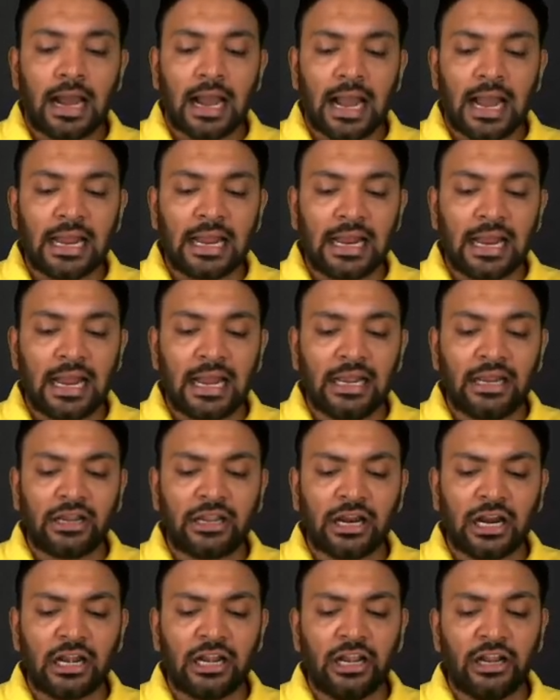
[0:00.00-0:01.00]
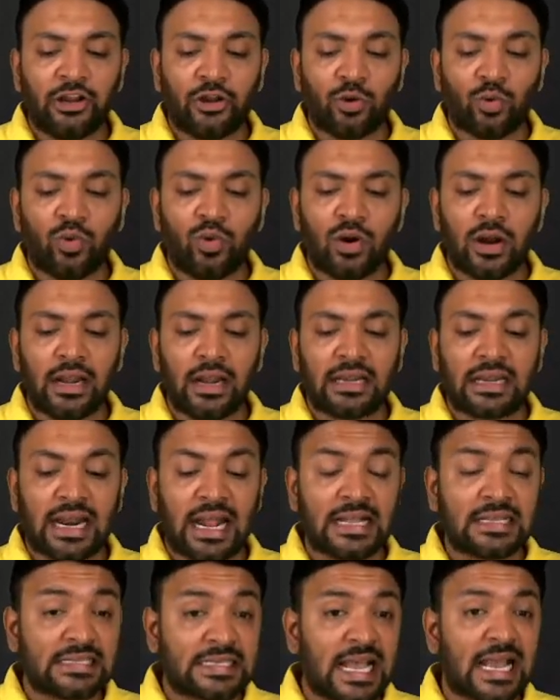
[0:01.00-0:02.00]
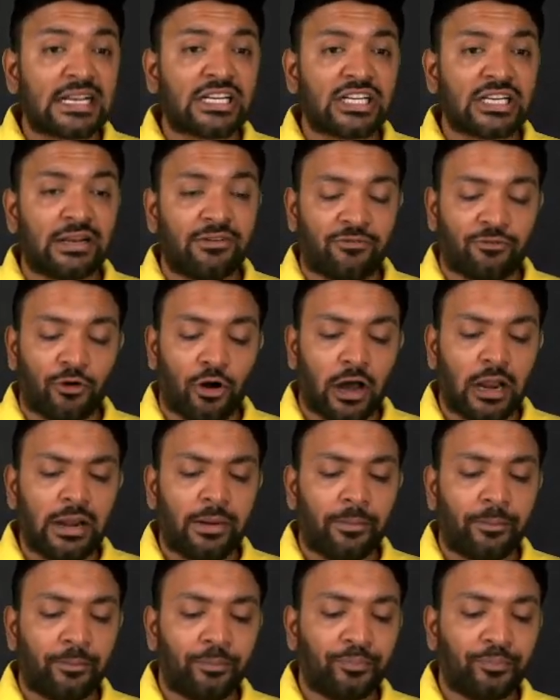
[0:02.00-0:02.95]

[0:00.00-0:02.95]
I entered into a transaction for